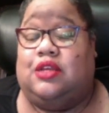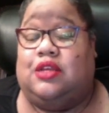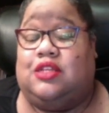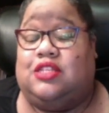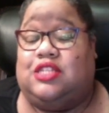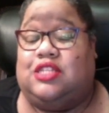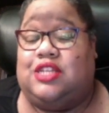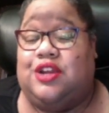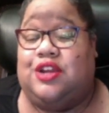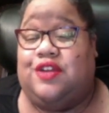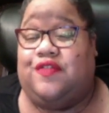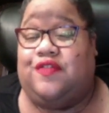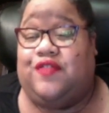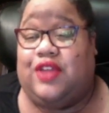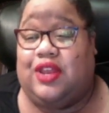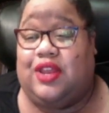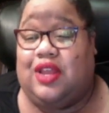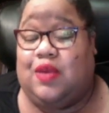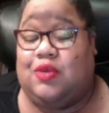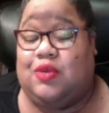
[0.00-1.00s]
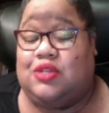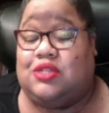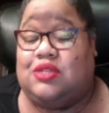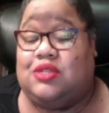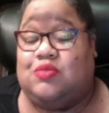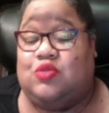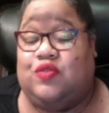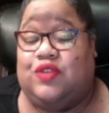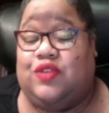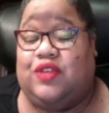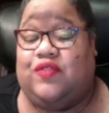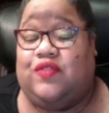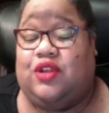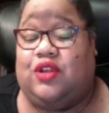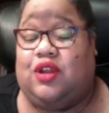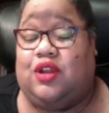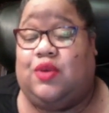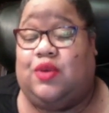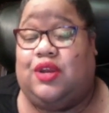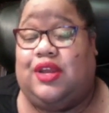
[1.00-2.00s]
Seraphina, which is the movie. If you
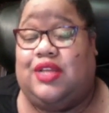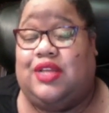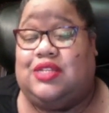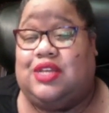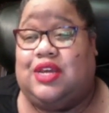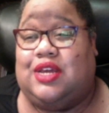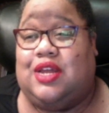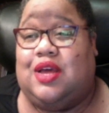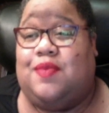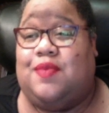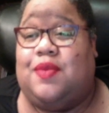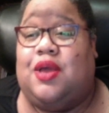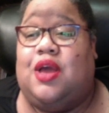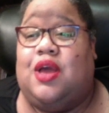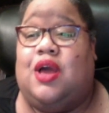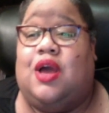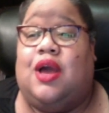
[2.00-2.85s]
don't know what it is, look it up.